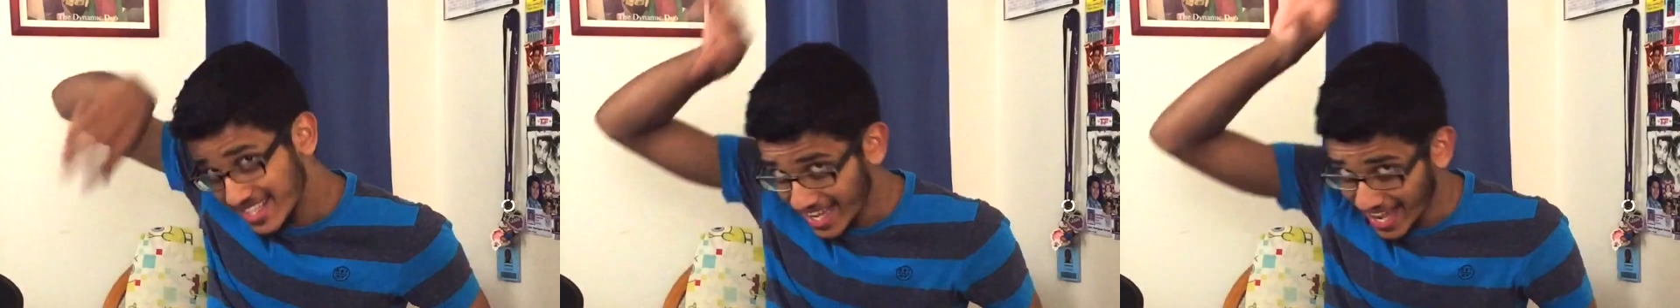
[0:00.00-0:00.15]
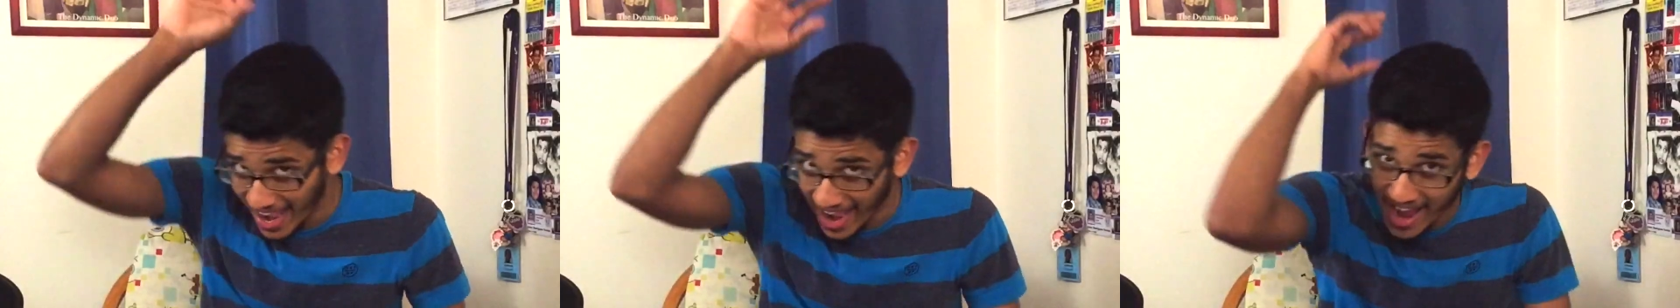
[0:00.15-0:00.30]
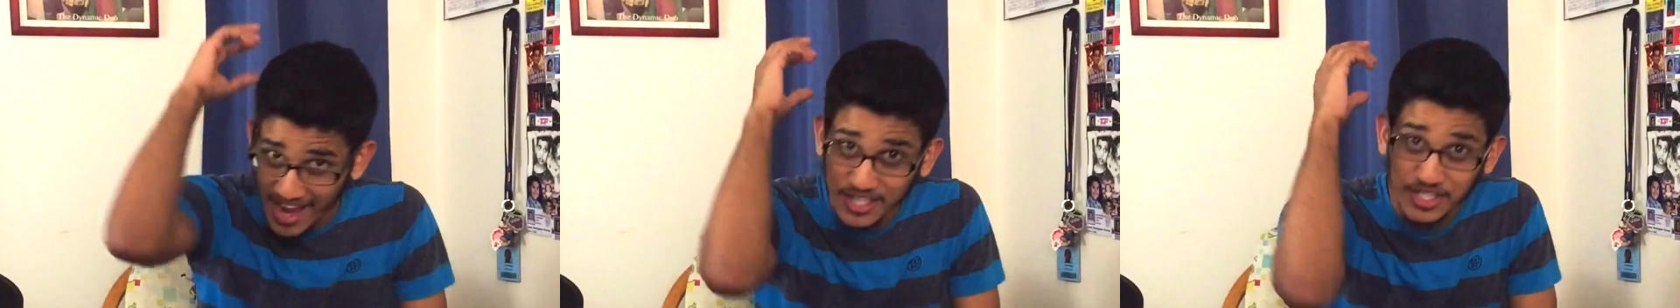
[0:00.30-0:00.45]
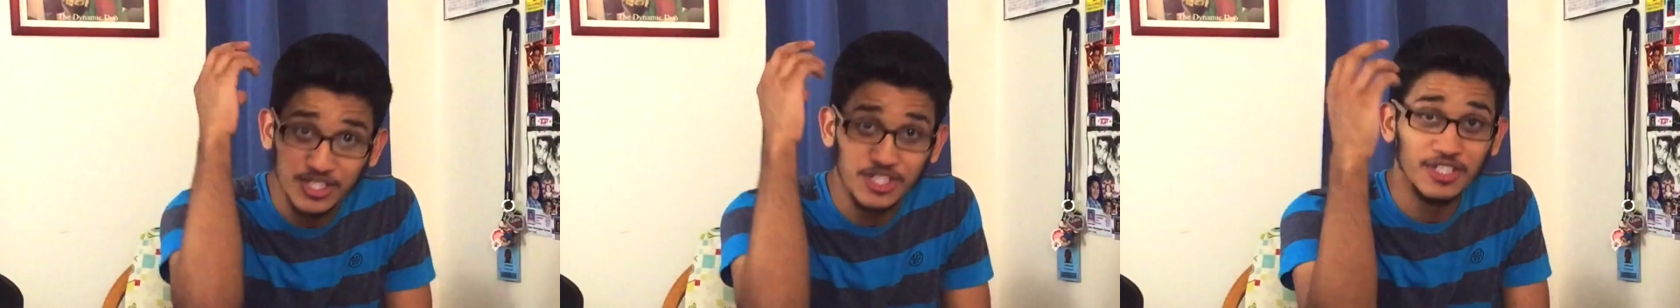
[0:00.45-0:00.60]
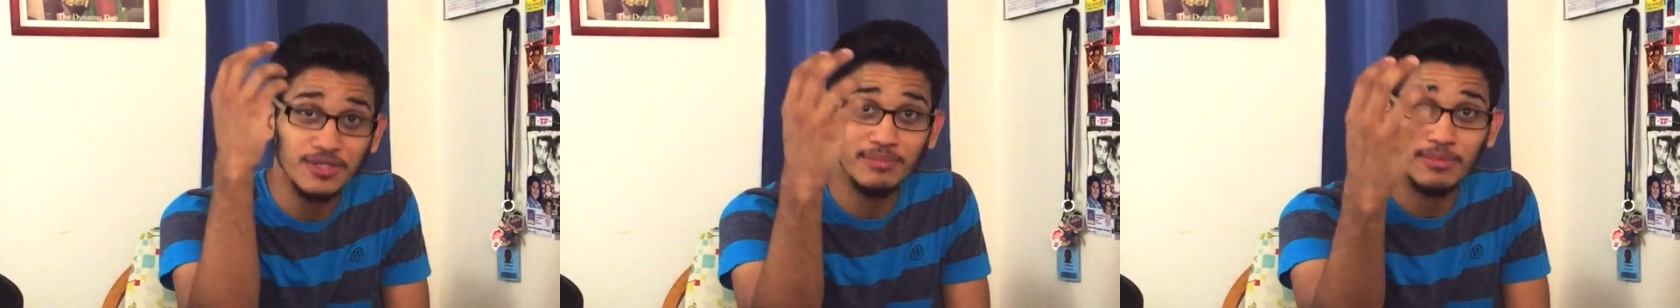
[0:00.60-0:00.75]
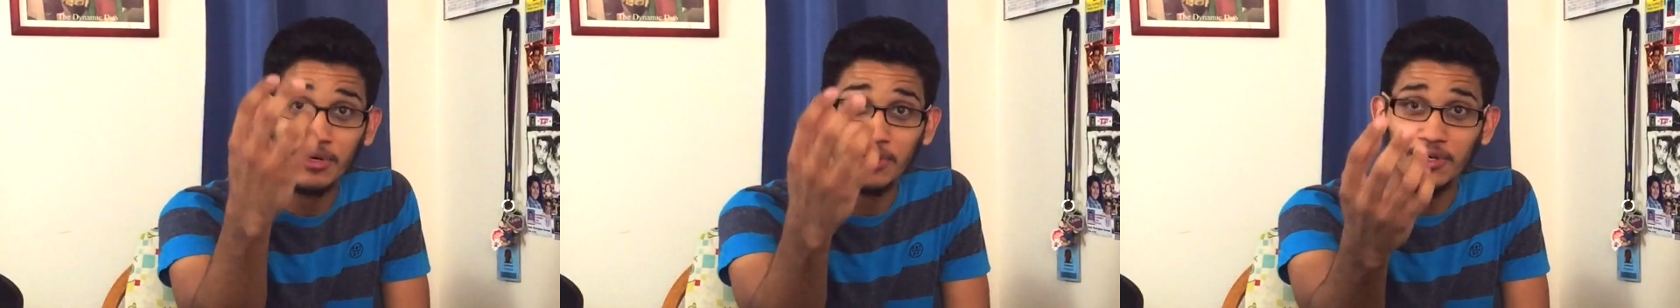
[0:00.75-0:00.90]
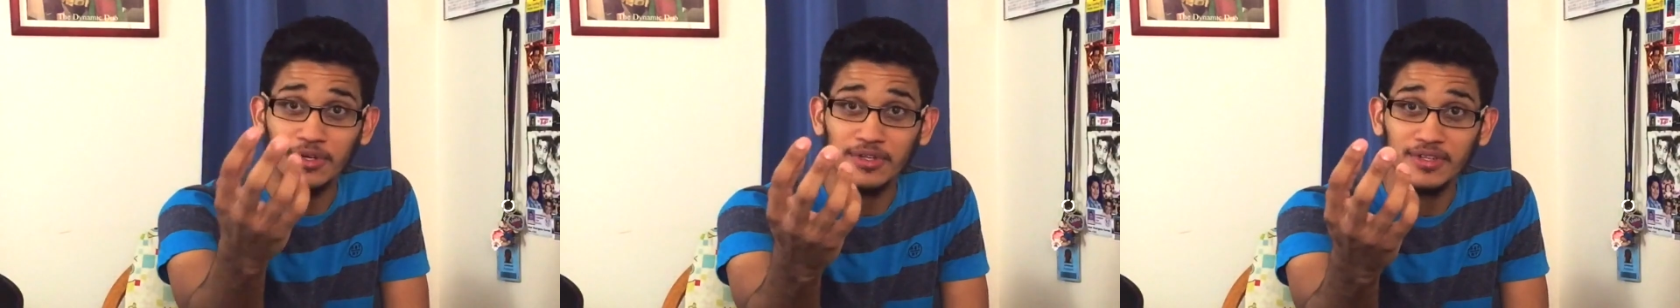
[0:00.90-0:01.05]
Catching
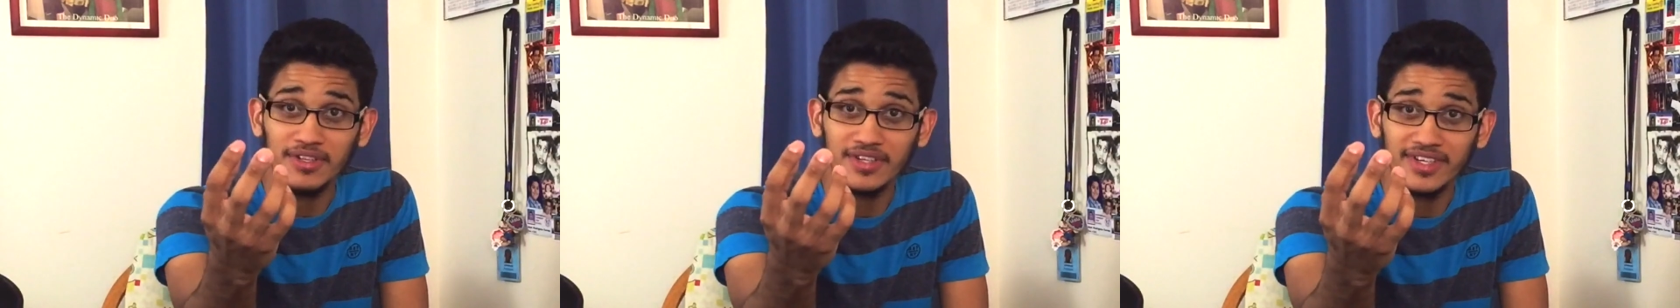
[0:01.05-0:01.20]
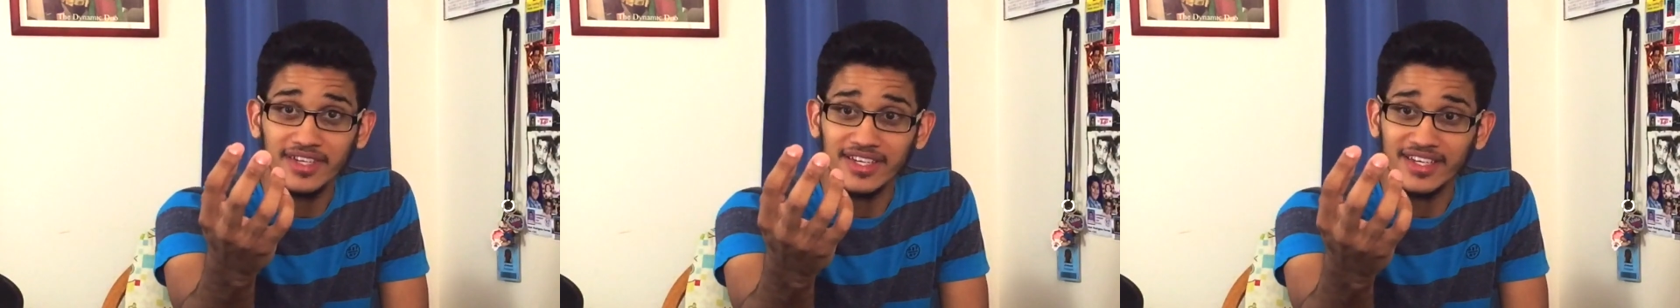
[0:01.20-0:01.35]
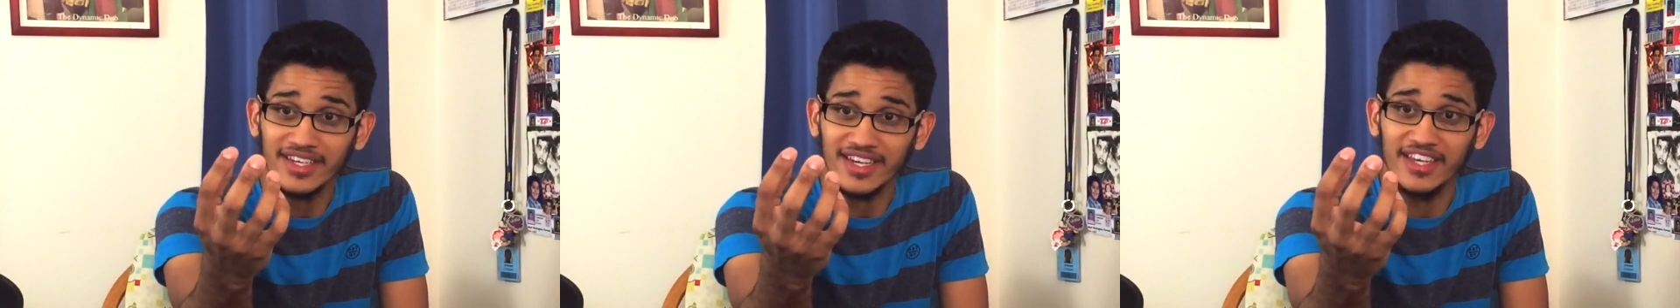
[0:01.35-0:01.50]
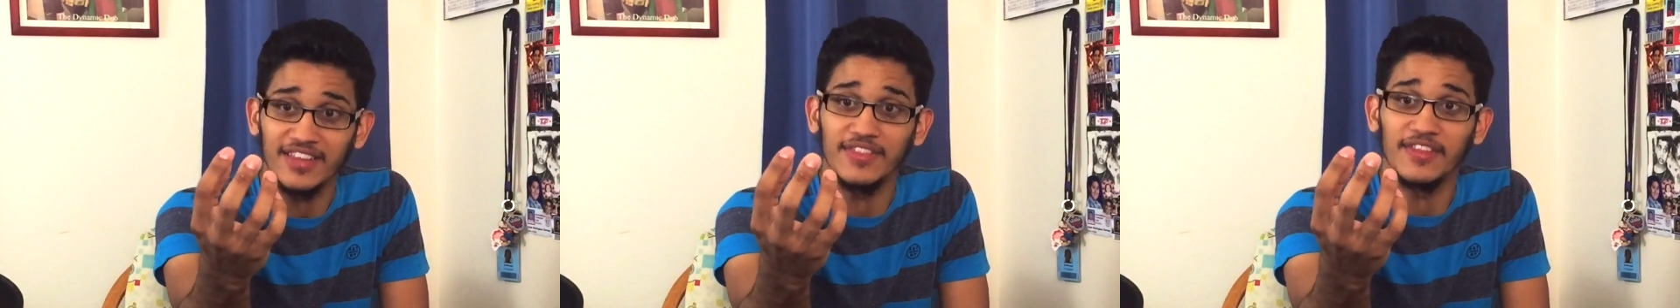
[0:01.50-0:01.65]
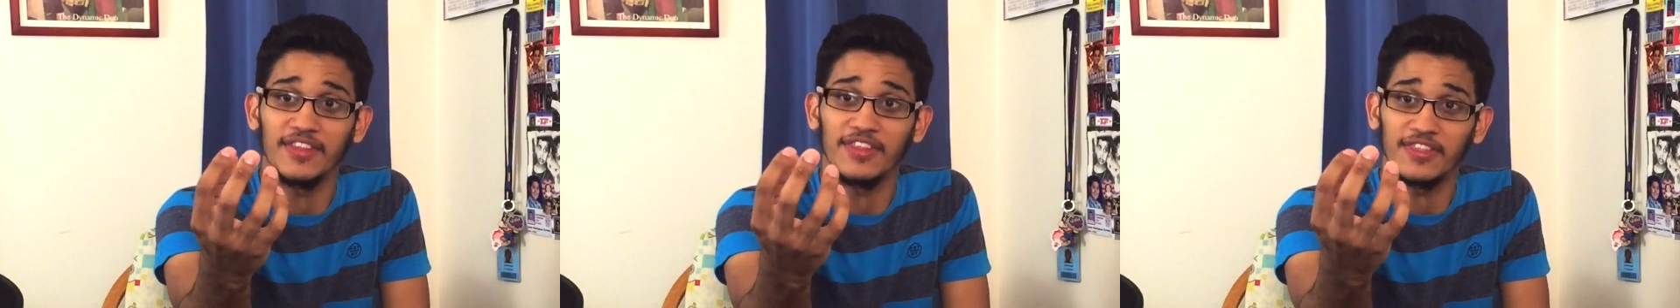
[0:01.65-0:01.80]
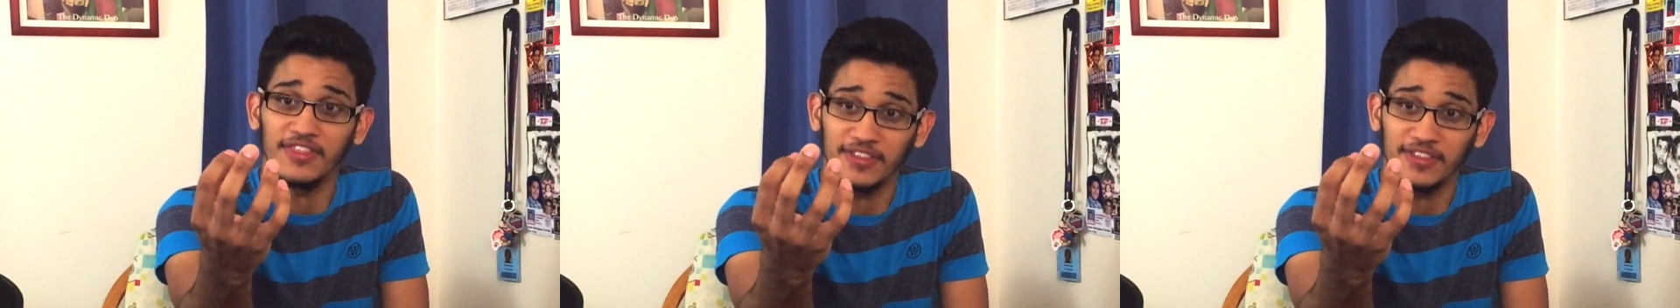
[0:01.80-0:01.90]
them all in